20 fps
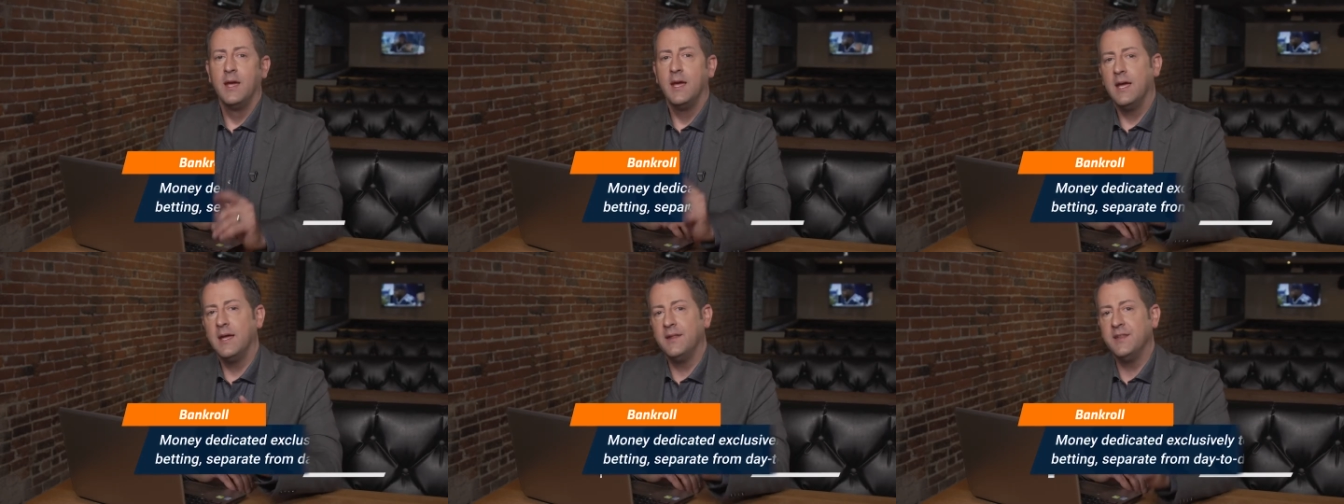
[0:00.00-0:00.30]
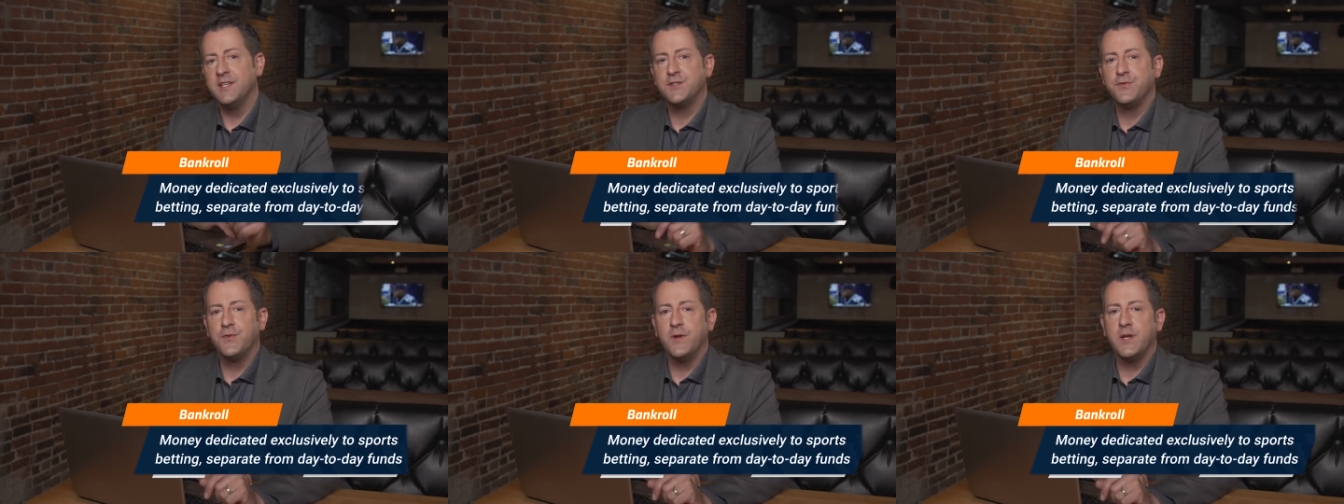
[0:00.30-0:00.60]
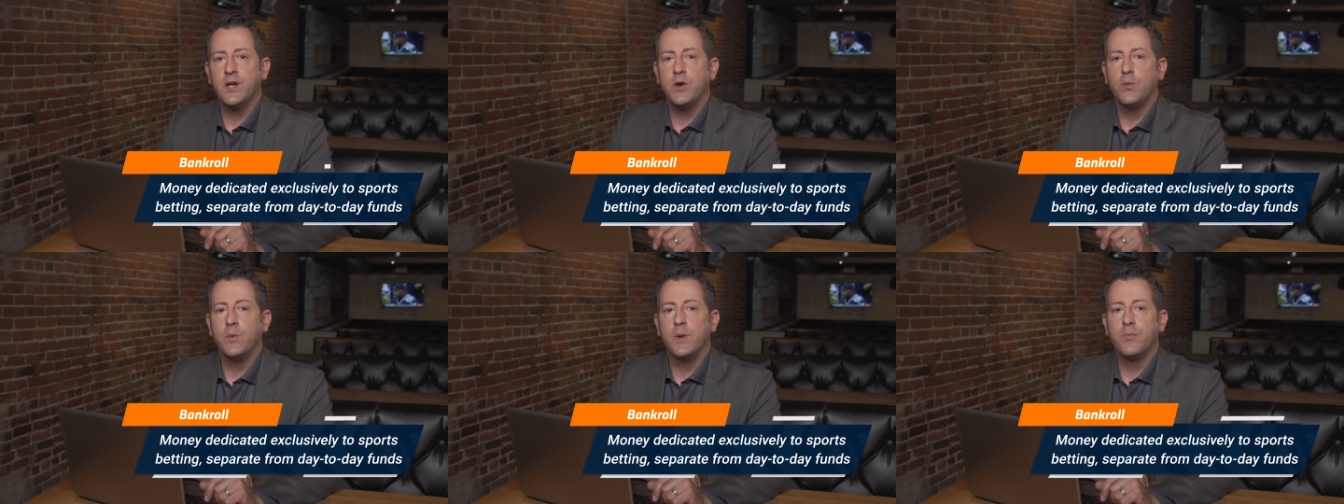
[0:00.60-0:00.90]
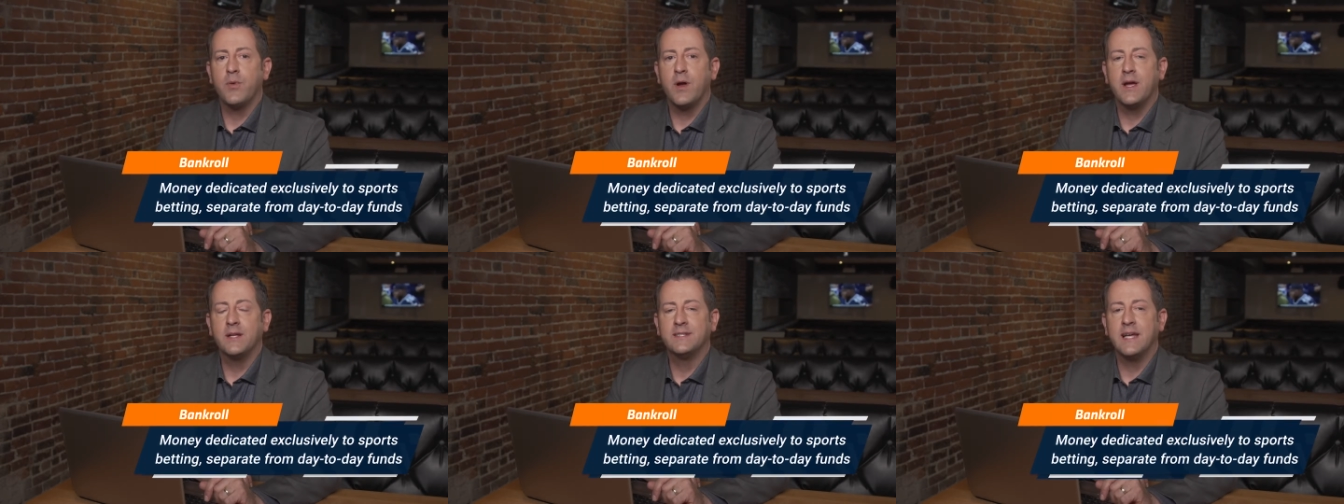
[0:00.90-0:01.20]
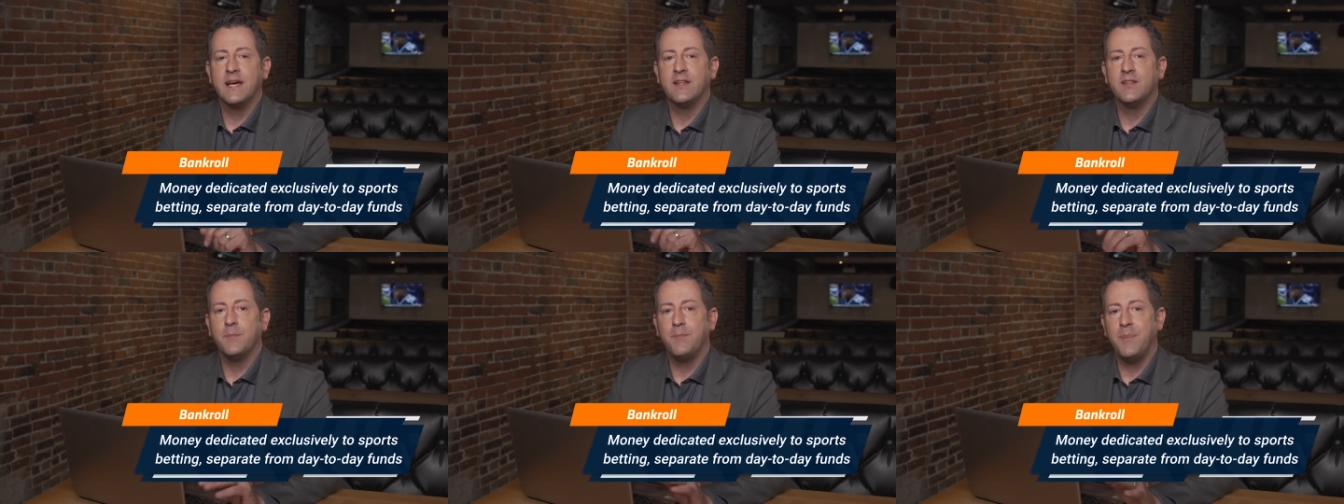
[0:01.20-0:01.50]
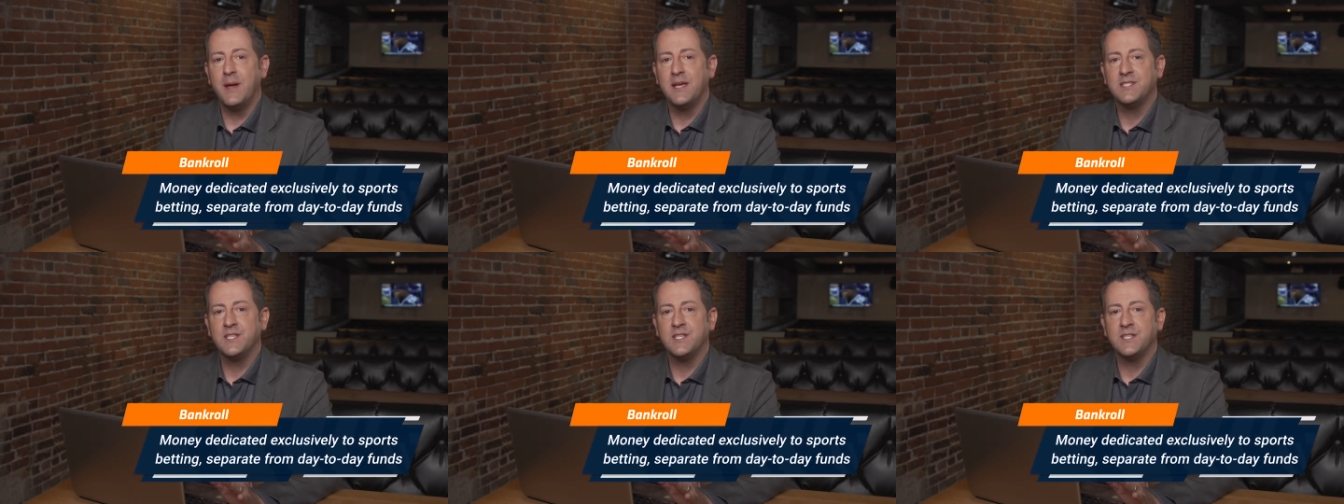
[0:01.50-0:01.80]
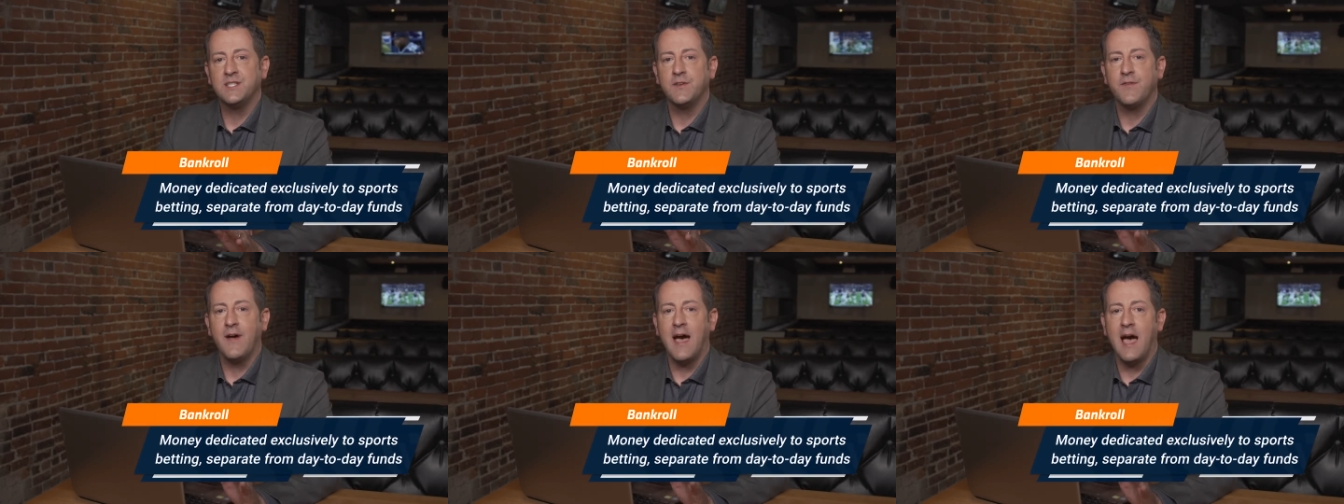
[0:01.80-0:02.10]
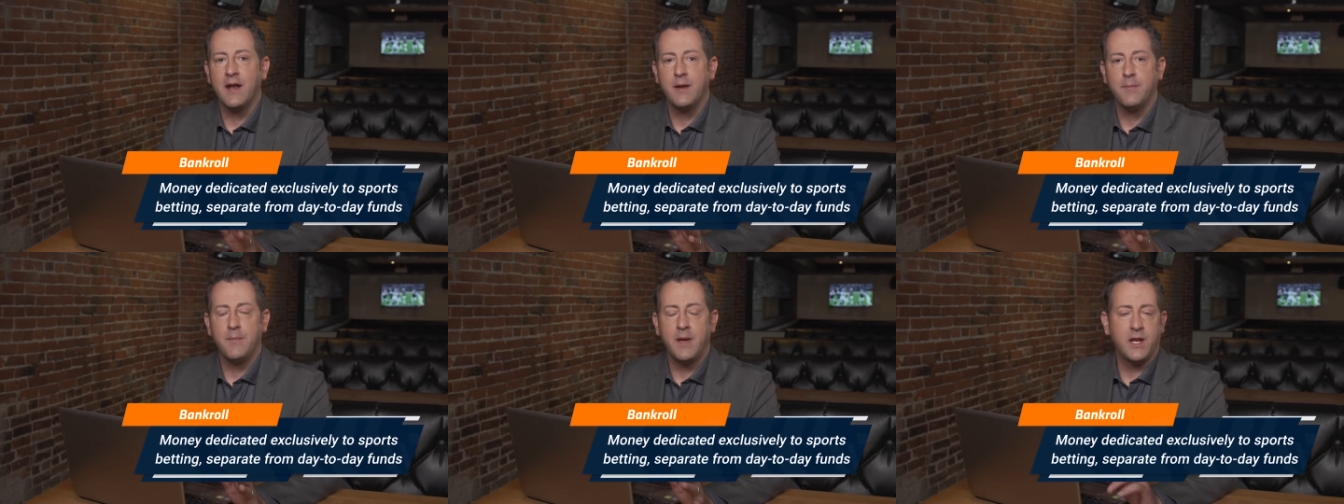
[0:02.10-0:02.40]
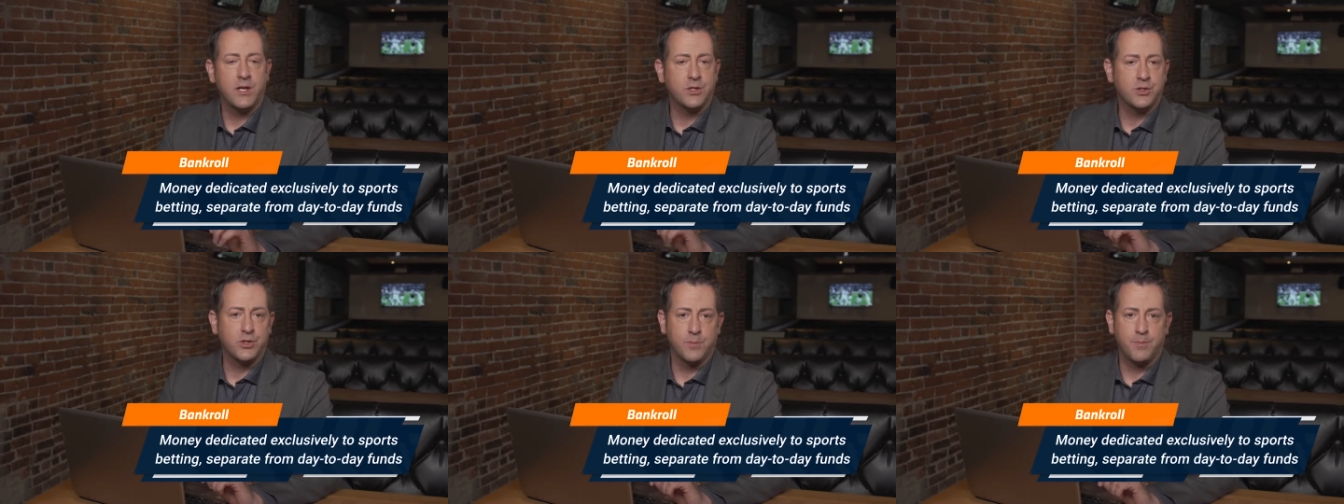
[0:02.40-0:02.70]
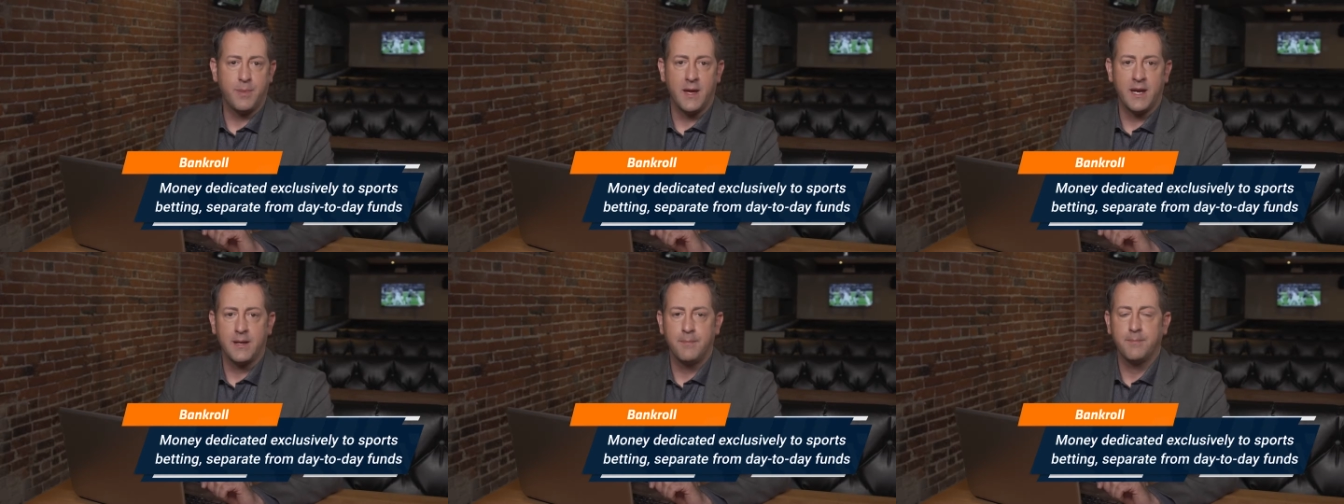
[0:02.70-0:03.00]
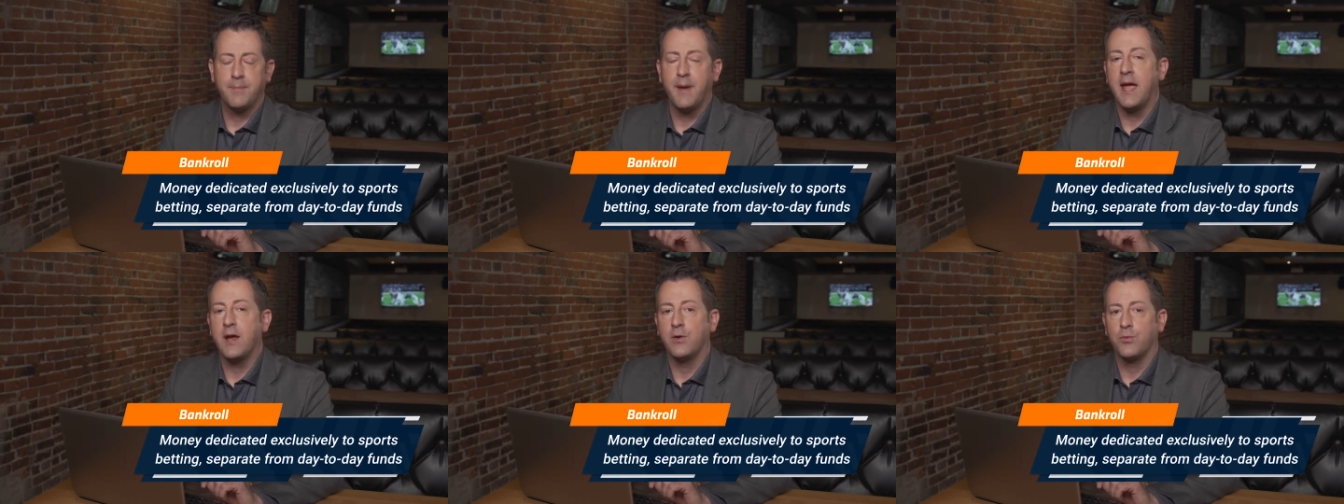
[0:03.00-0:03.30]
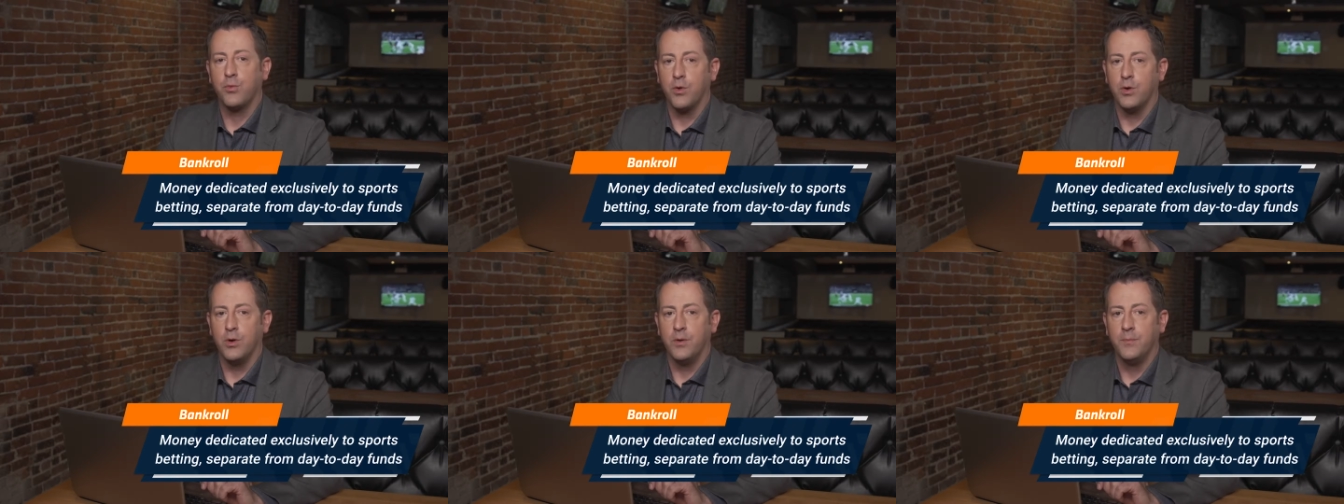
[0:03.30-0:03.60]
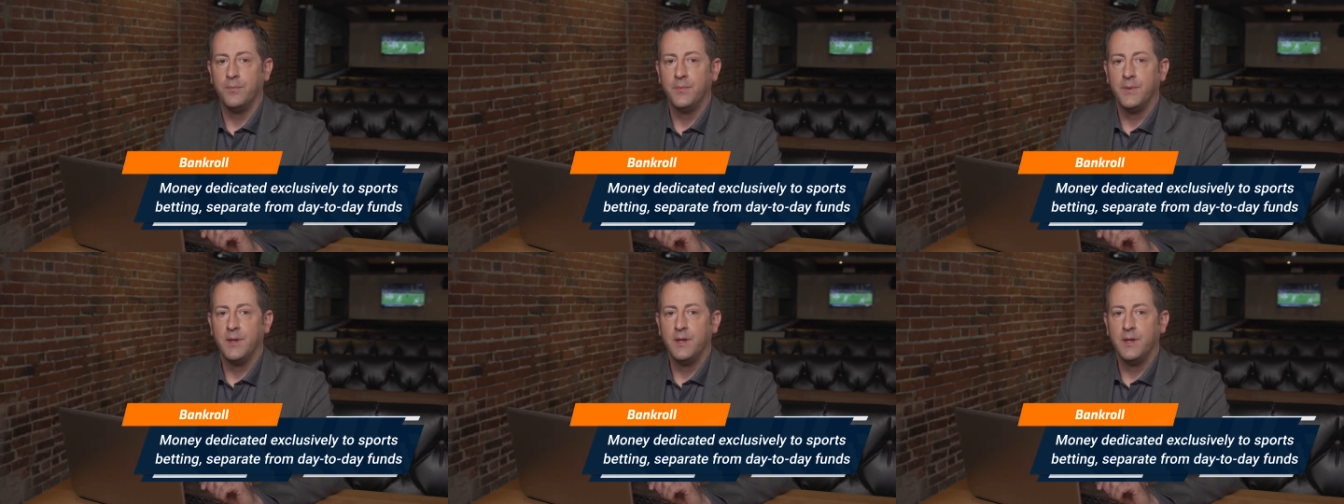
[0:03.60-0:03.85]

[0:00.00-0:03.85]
In this video, we break down the basics of how to manage your betting bankroll.